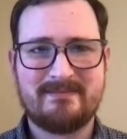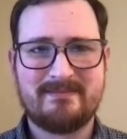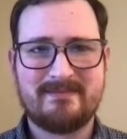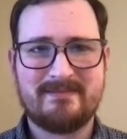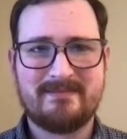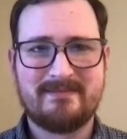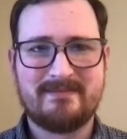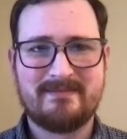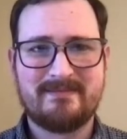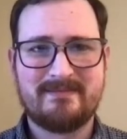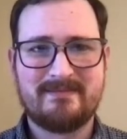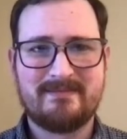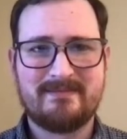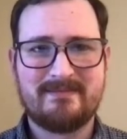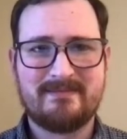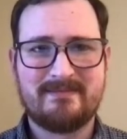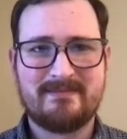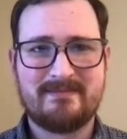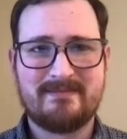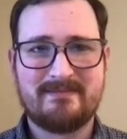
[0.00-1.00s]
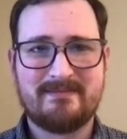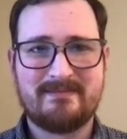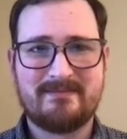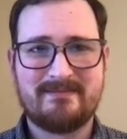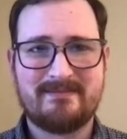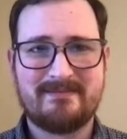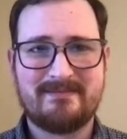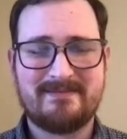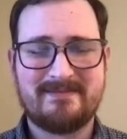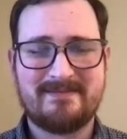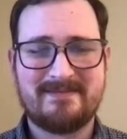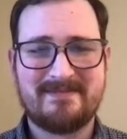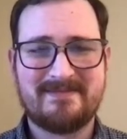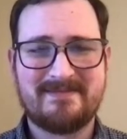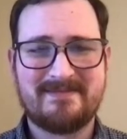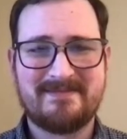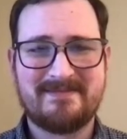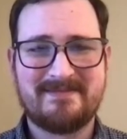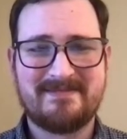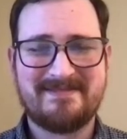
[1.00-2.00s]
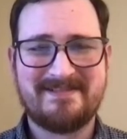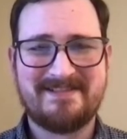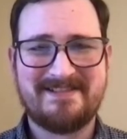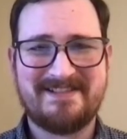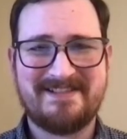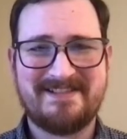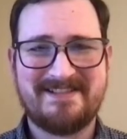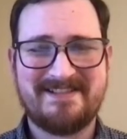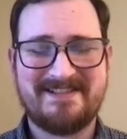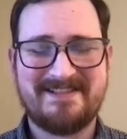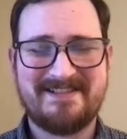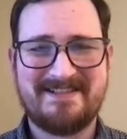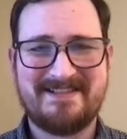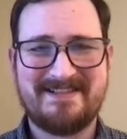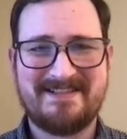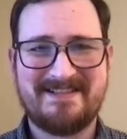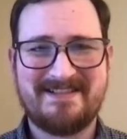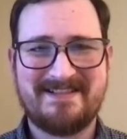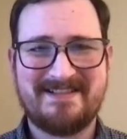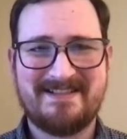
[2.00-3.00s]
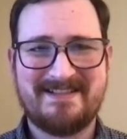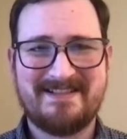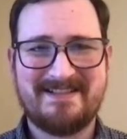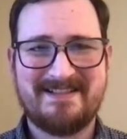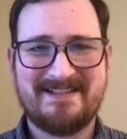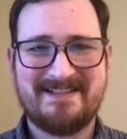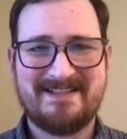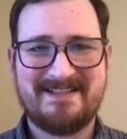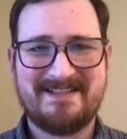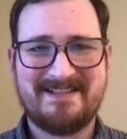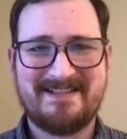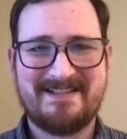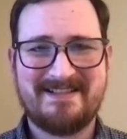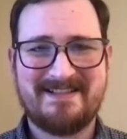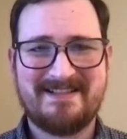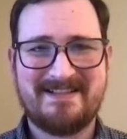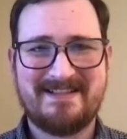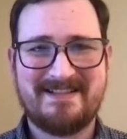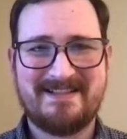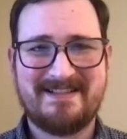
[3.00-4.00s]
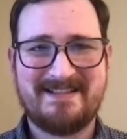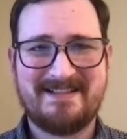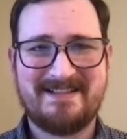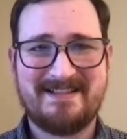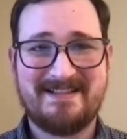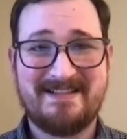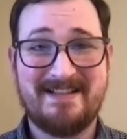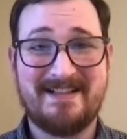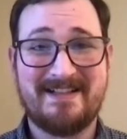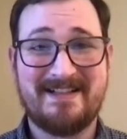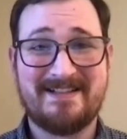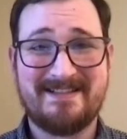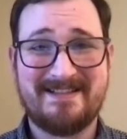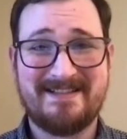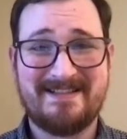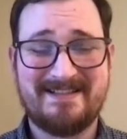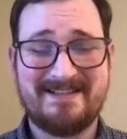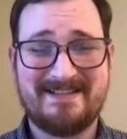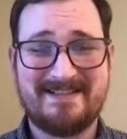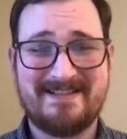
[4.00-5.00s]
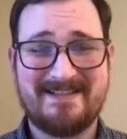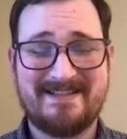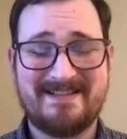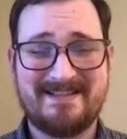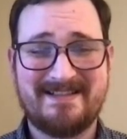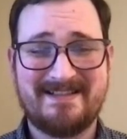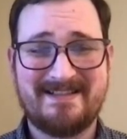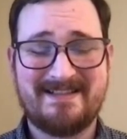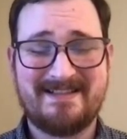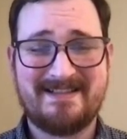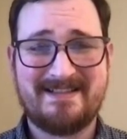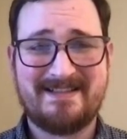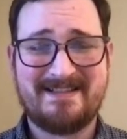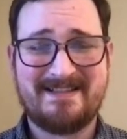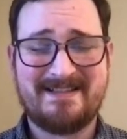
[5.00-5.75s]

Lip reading: [no speech]